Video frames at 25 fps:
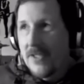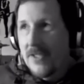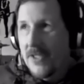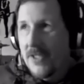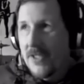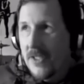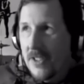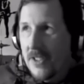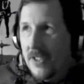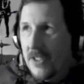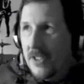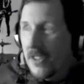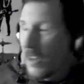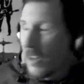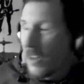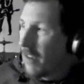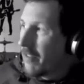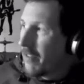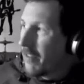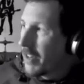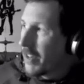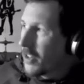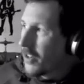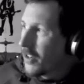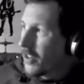as you know,
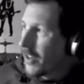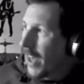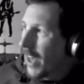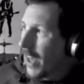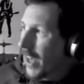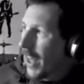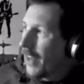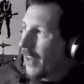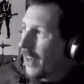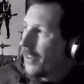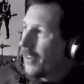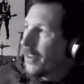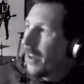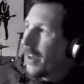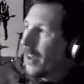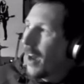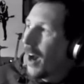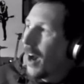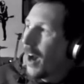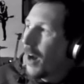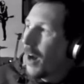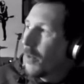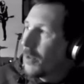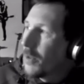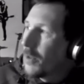Richard, and
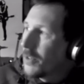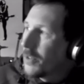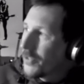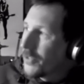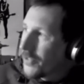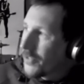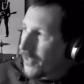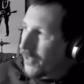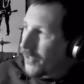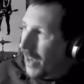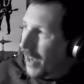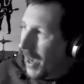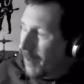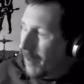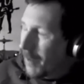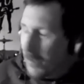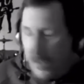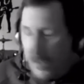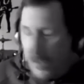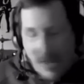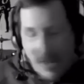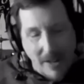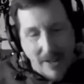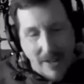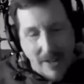I was
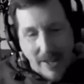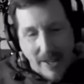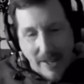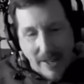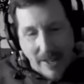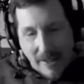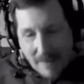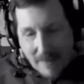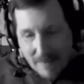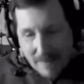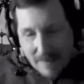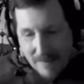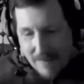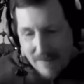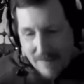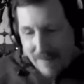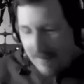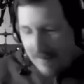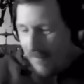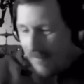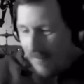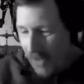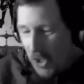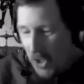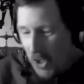absolutely
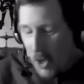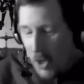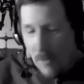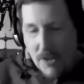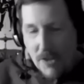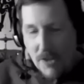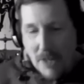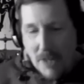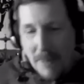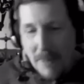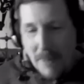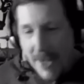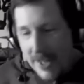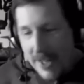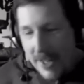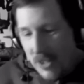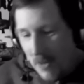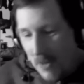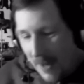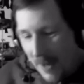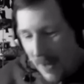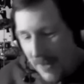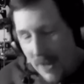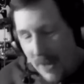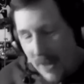chuffed to bits
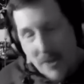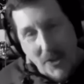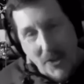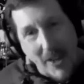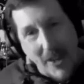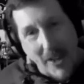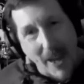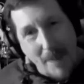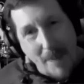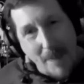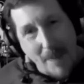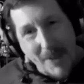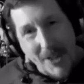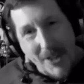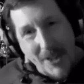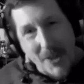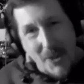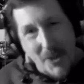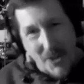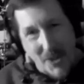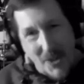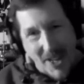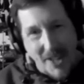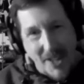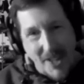when there was a gap in your
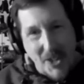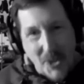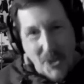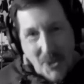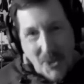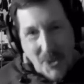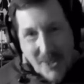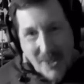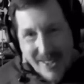schedule.